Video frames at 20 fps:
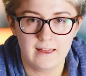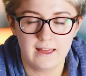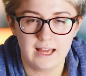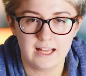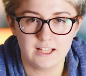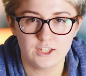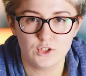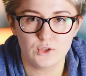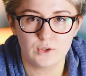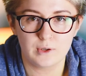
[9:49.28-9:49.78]

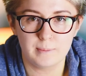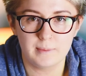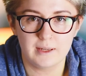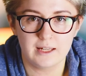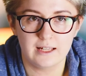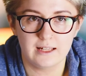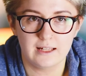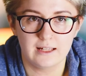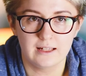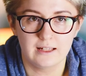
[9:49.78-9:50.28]
It took
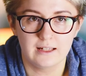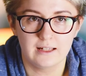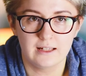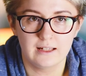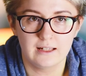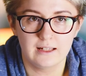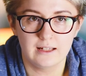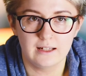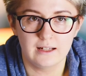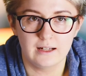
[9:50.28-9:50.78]
me
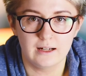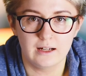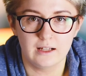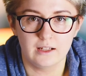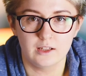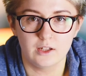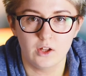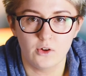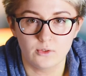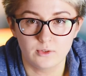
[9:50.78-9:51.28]
a
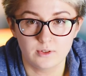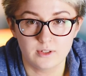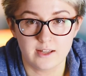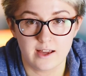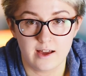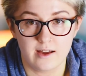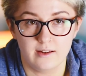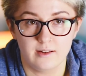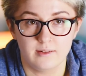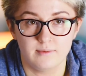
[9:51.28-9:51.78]
long
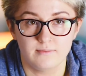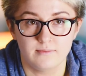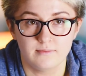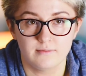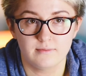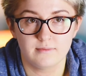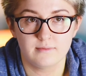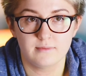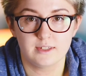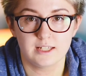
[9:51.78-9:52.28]
time
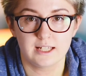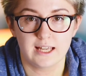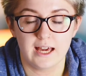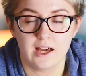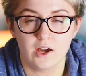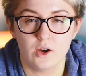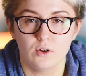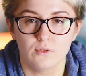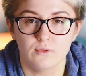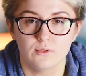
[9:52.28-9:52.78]
to
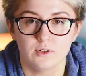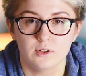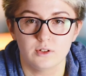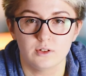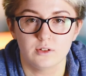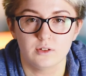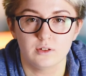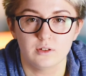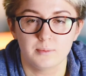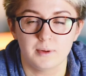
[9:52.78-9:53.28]
get
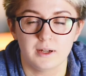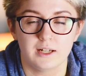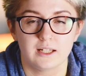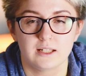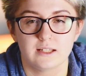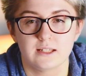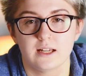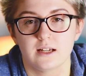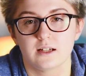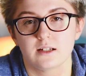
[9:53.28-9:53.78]
over the
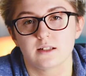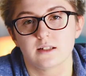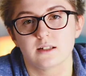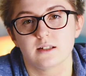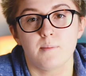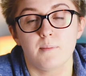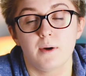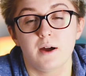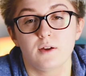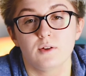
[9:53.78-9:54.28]
panic attacks.
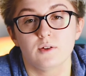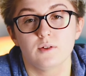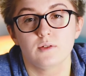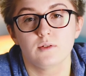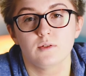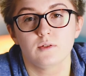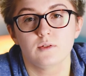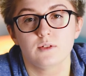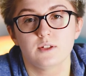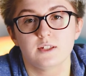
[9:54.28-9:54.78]
It might
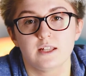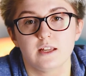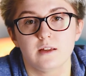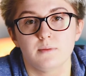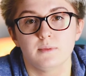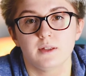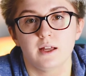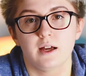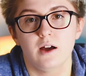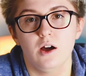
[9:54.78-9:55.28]

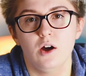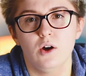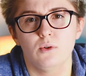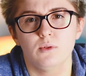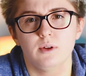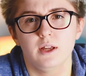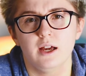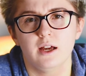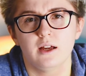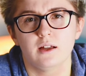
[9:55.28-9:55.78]
seem that, oh
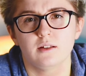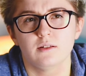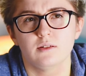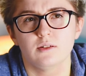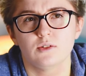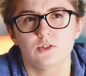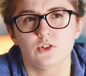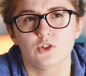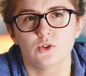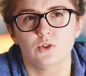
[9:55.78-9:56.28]
yeah,
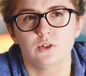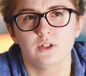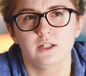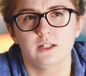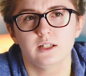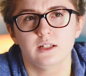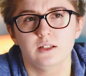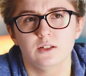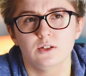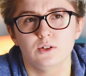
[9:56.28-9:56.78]

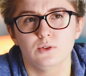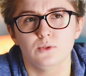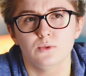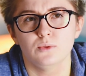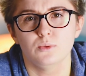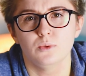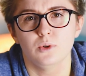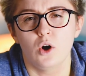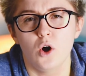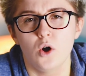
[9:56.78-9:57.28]
surely
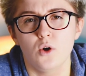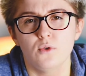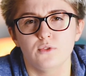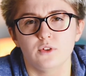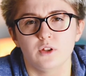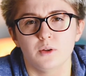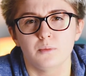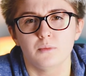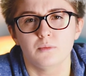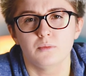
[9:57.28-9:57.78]
you got over
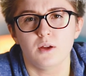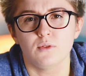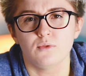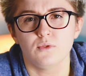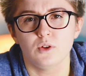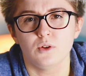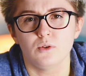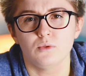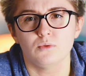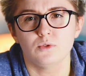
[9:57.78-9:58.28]
them
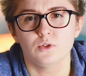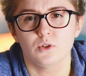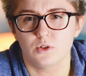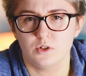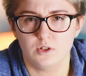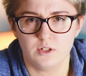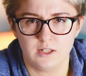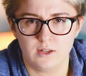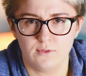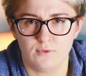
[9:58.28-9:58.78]
if you
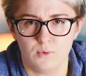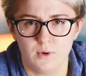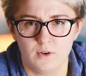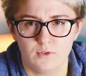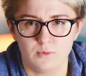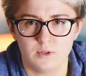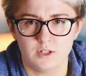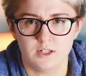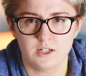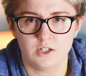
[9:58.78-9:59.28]
took yourself away
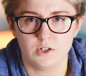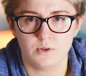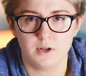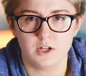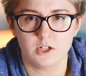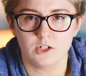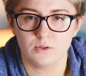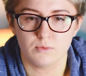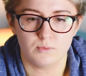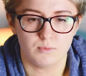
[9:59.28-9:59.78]
from the
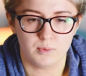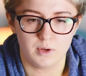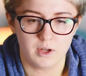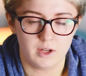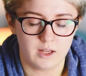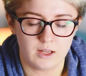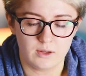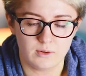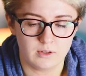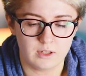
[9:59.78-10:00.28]
situation,
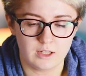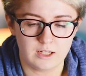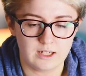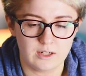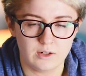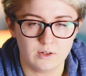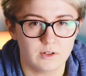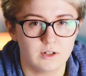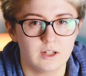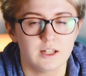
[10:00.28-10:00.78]
but it
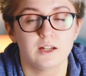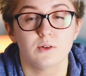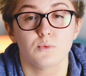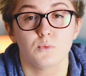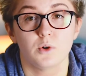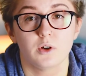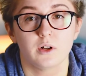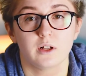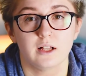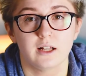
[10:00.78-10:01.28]
didn't
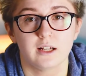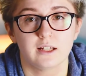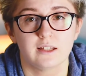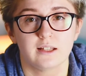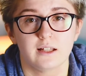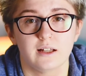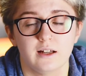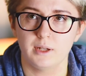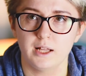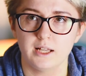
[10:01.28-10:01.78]
work like
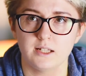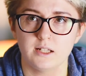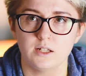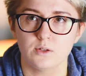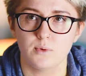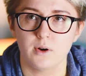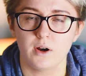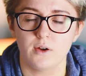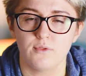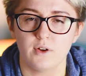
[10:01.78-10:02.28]
that.
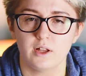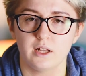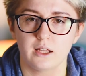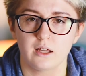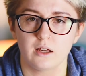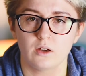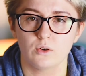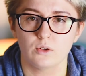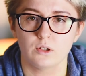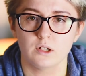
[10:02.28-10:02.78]
Places where I felt
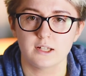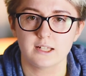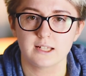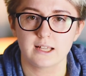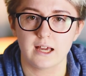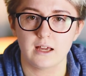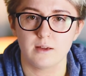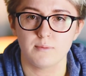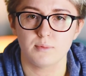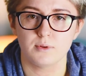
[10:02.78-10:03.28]
like I couldn't
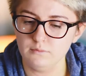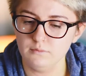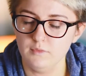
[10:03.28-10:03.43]
escape.